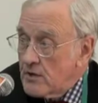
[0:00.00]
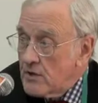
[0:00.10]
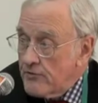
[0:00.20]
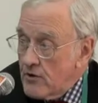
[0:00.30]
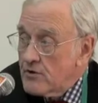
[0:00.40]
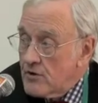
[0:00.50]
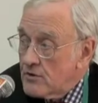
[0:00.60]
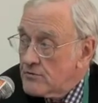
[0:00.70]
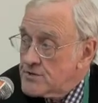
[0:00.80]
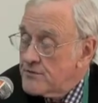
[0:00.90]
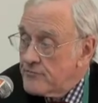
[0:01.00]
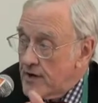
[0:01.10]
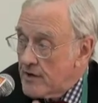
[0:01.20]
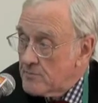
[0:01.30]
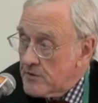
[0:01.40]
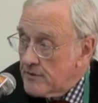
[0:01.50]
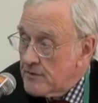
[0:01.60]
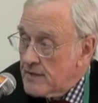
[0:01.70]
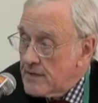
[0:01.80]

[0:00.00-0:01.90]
of Hong Kong's environment,